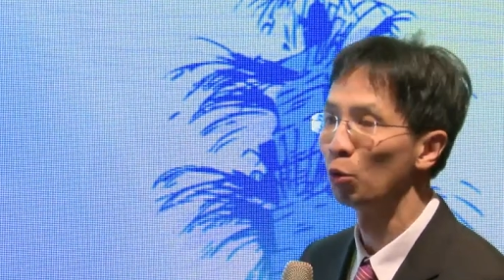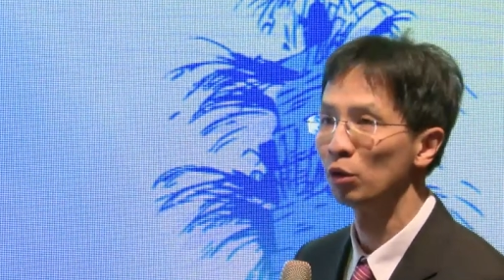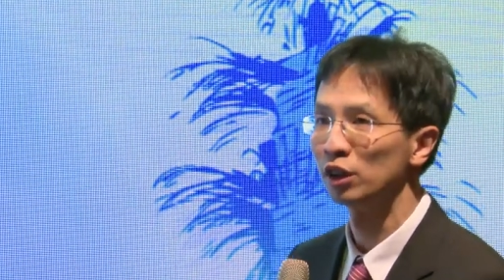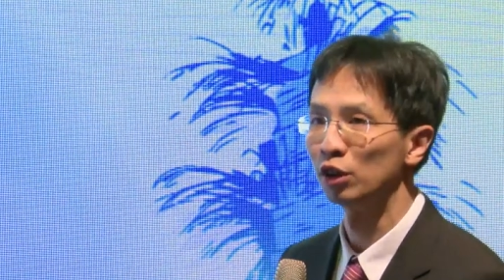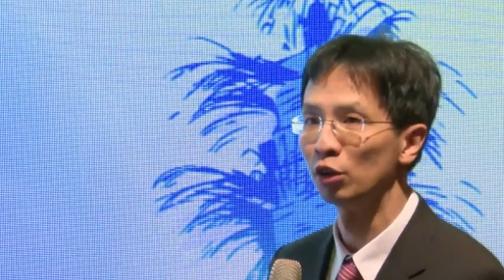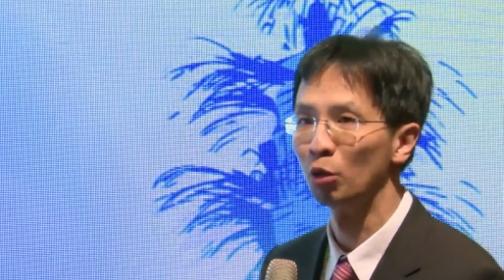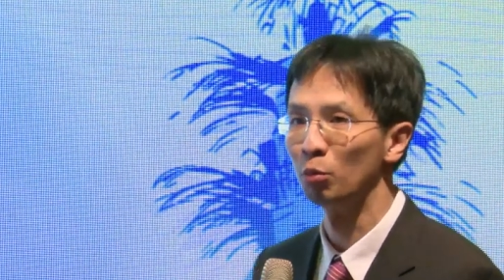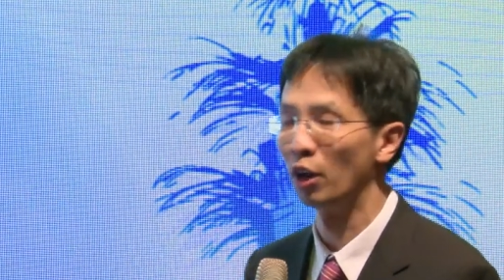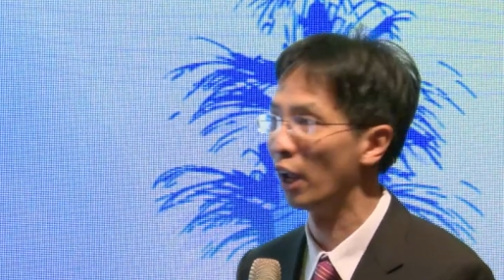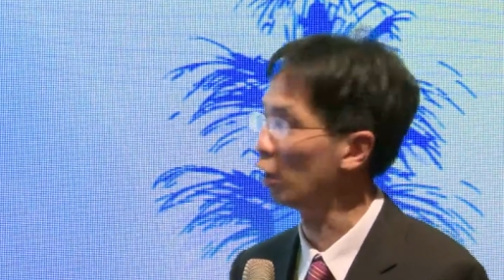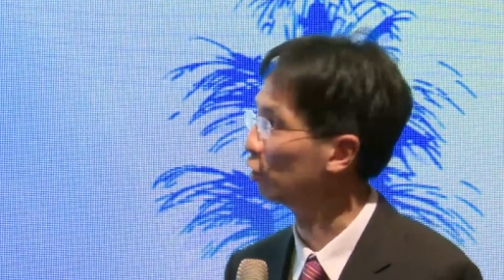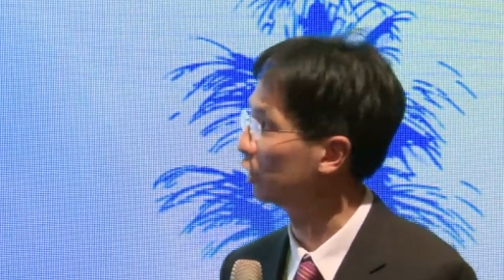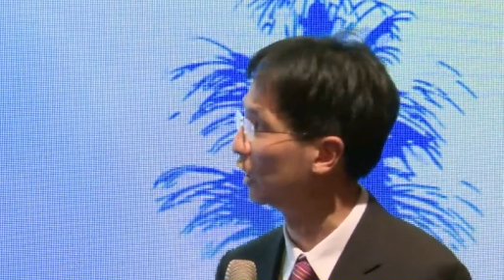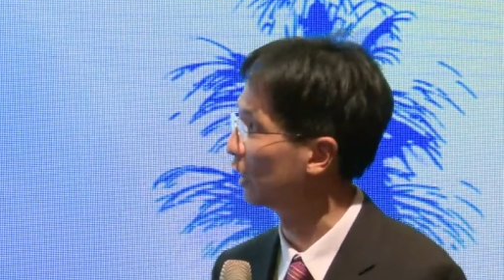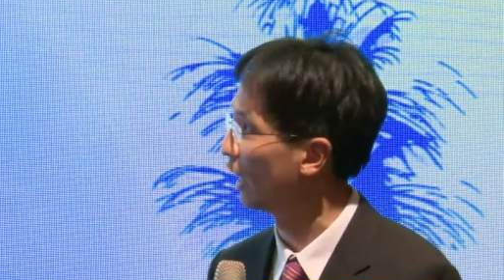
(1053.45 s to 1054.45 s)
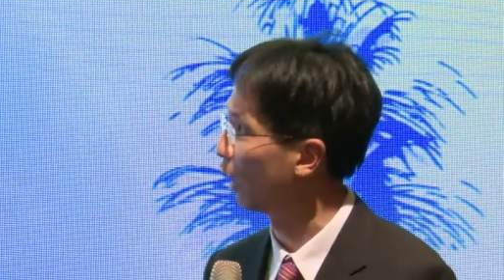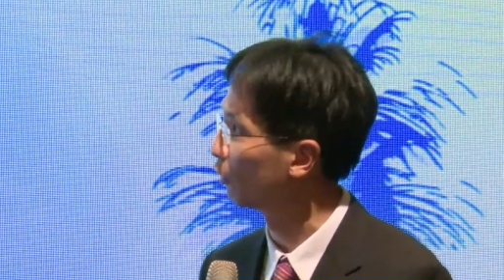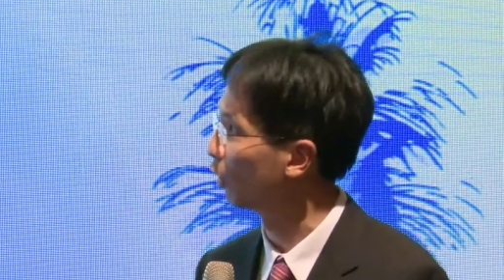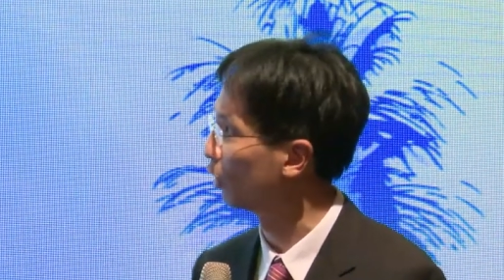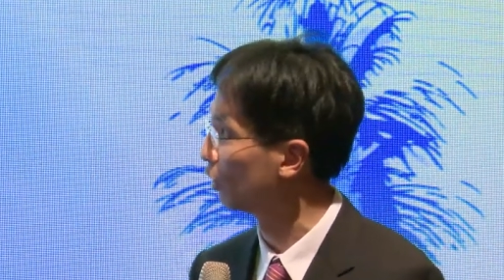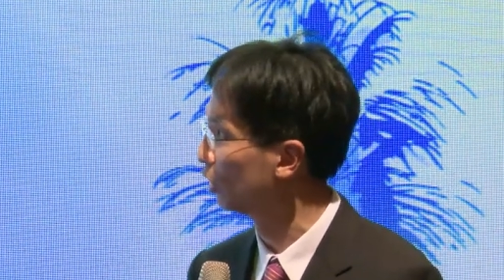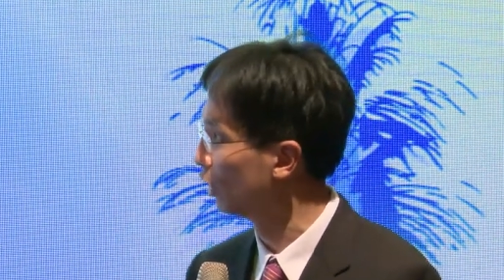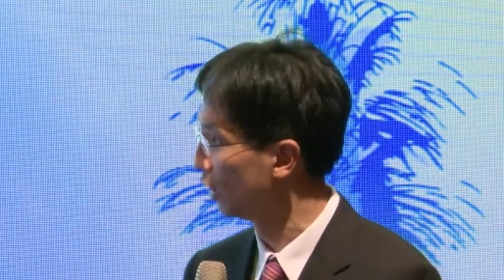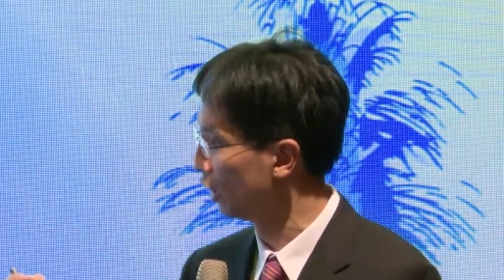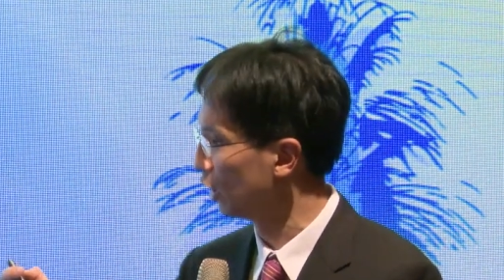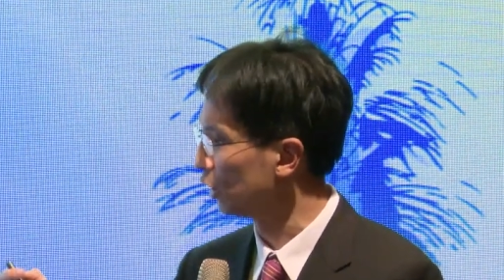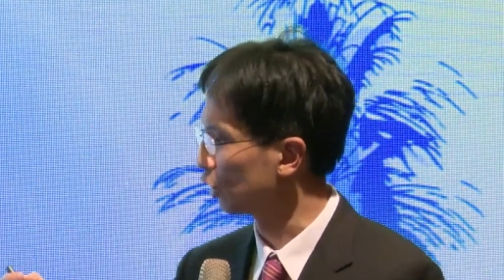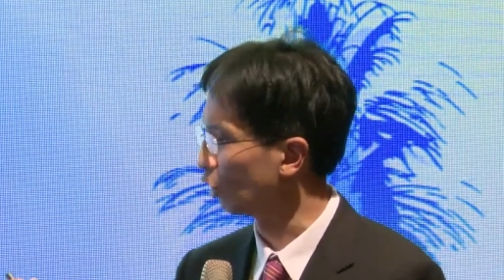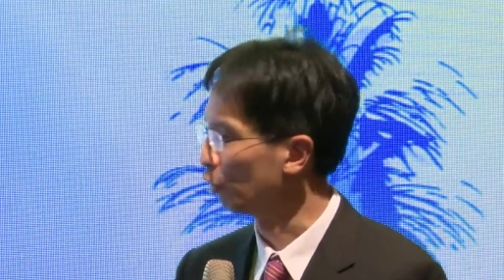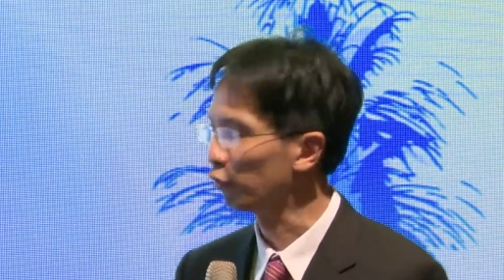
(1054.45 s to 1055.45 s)
with normal ALT level.
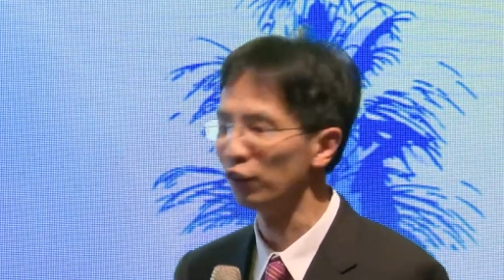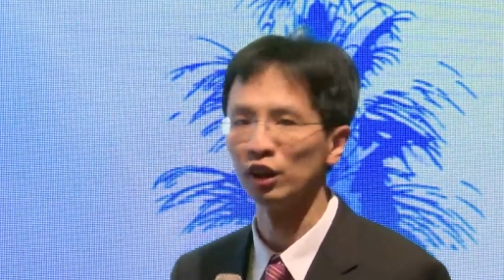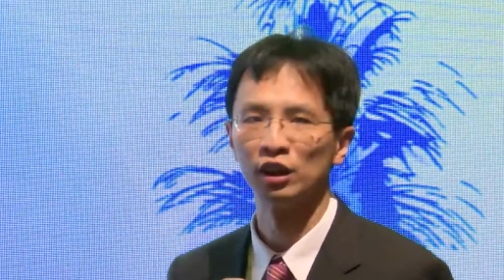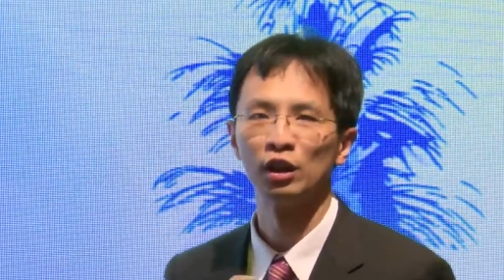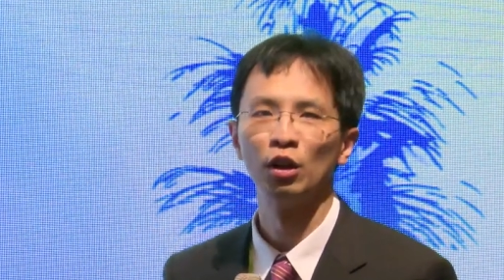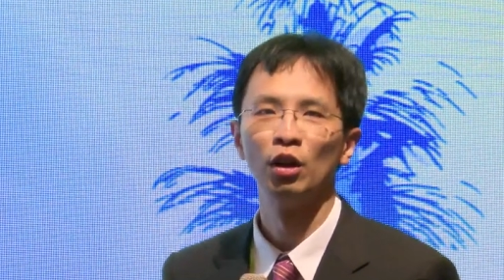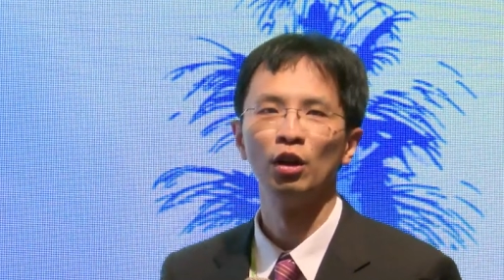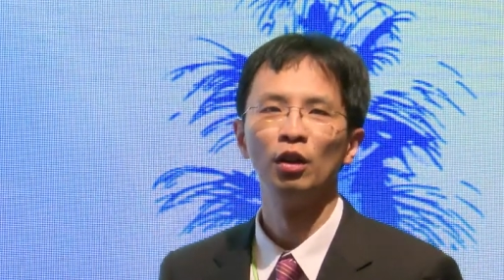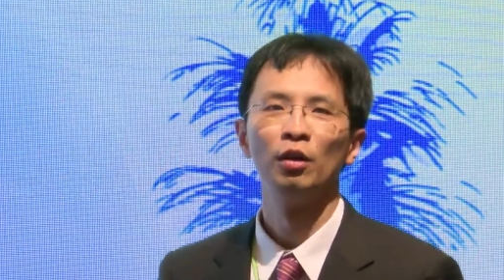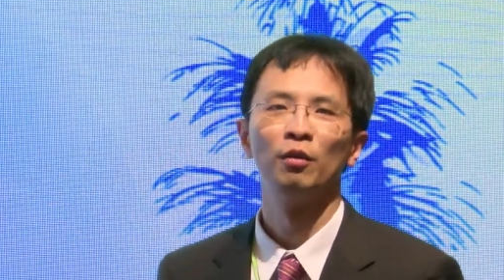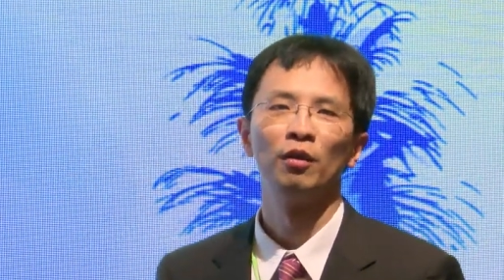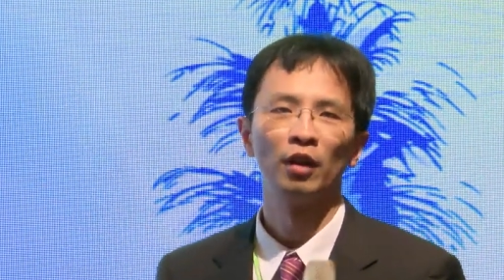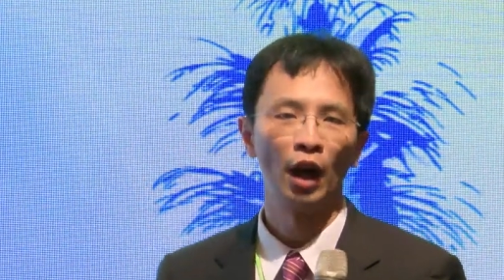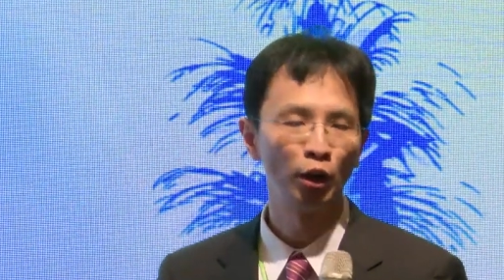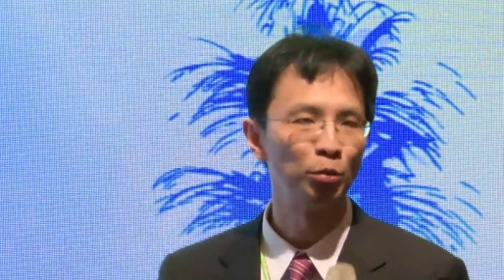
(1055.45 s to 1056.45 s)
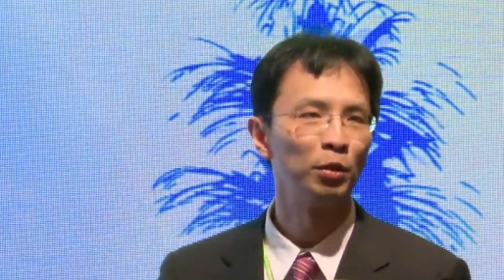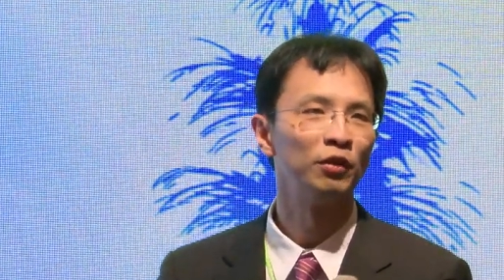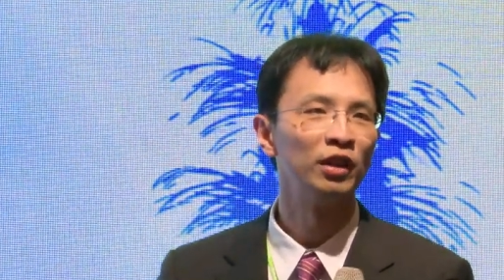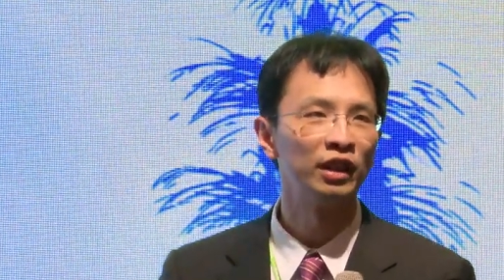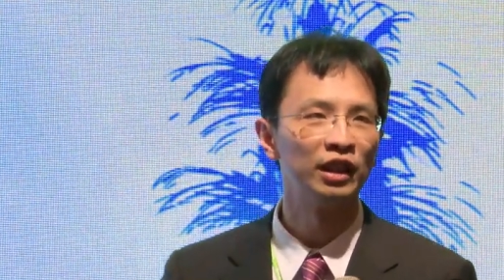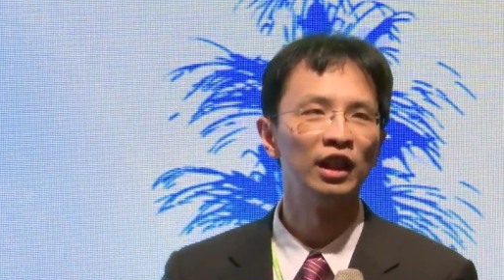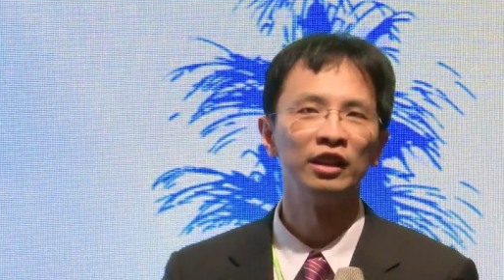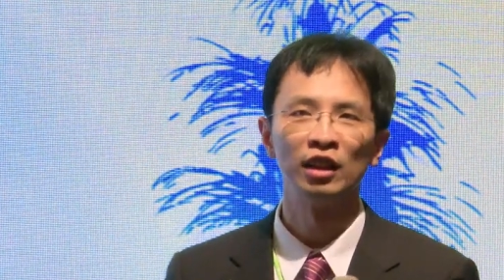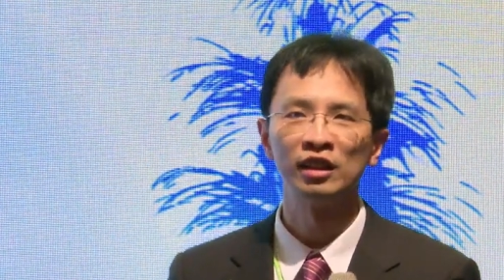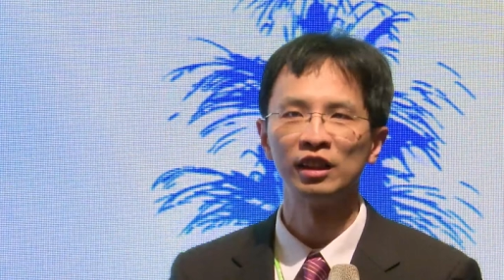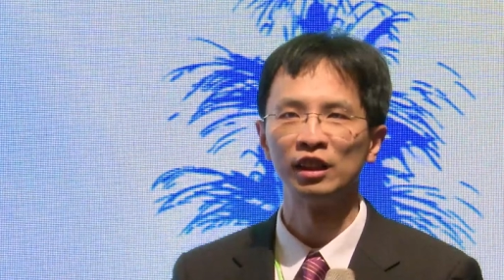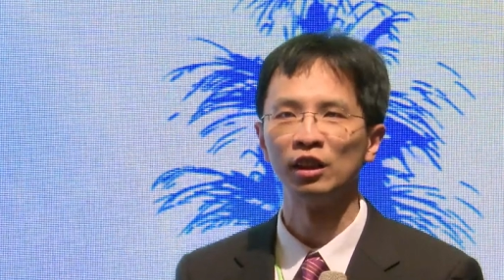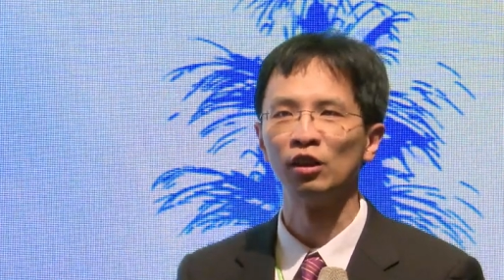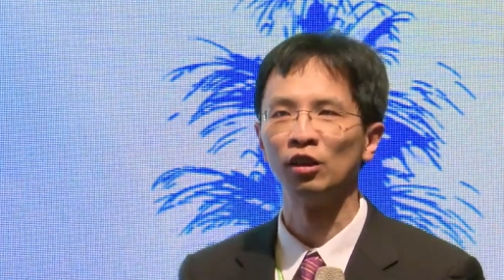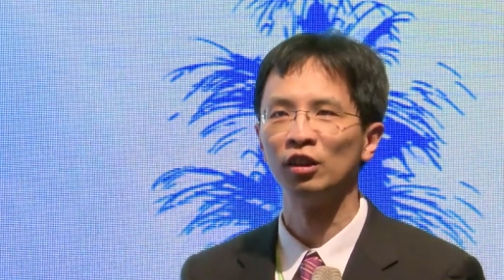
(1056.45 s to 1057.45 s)
So first, HBV DNA
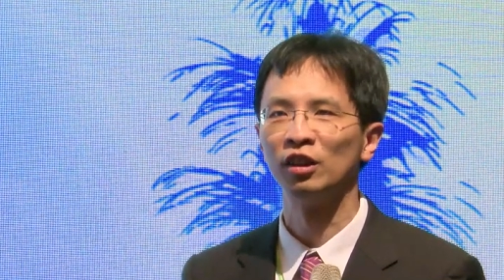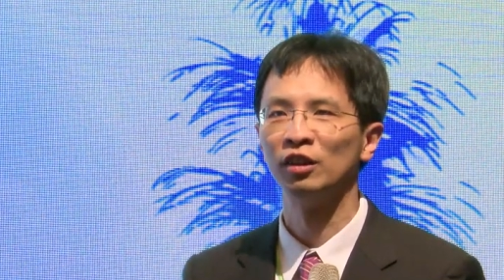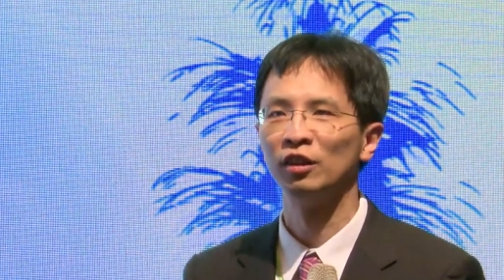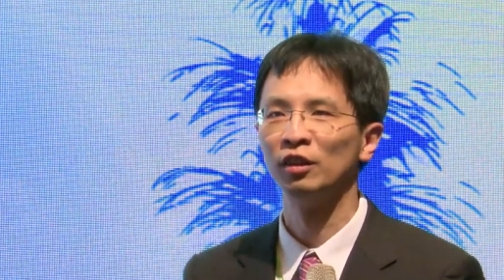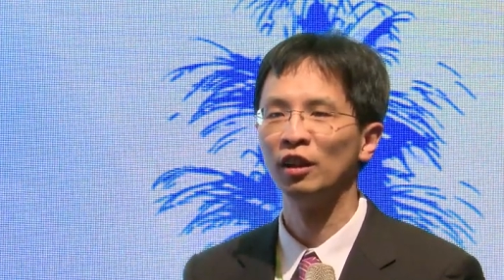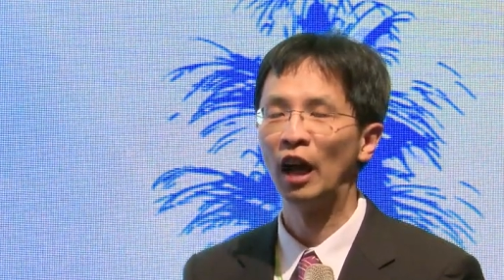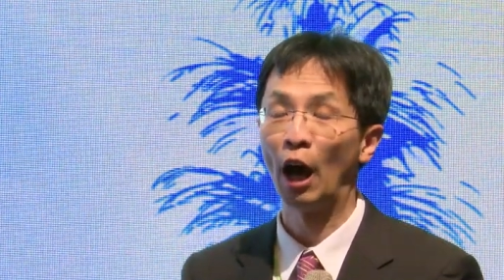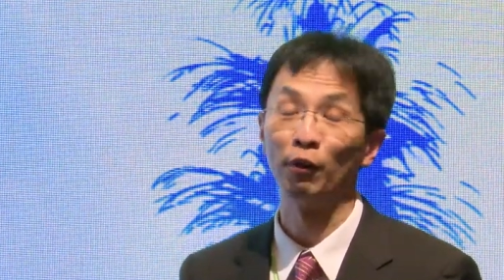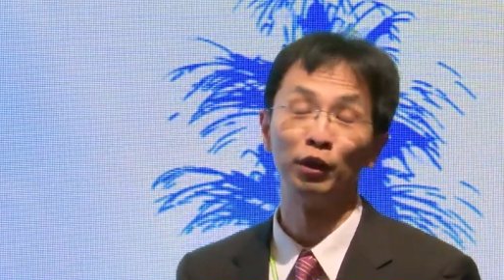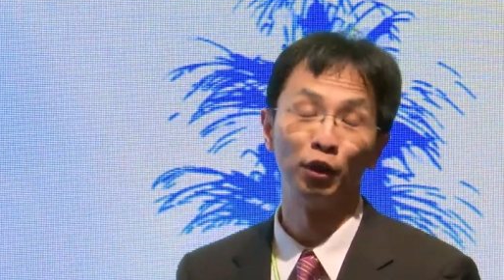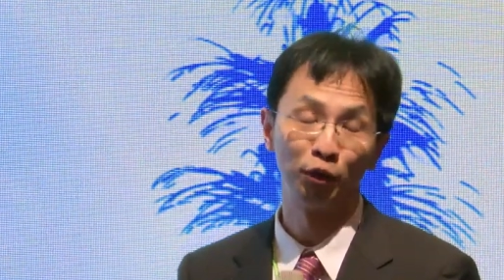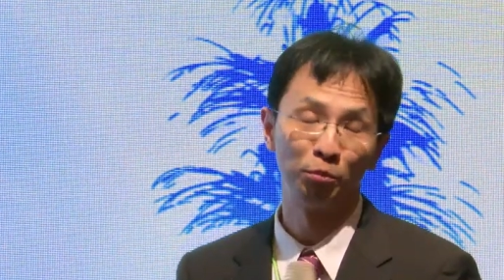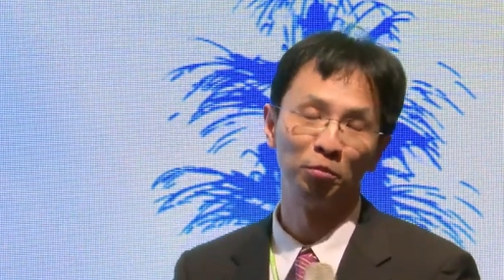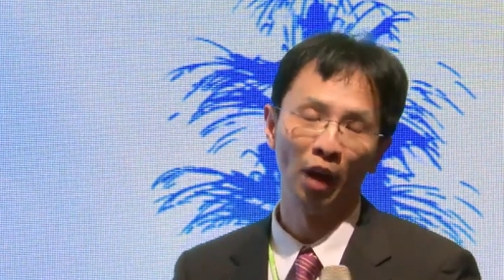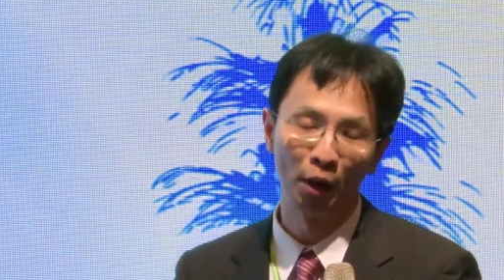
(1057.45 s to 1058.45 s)
still, after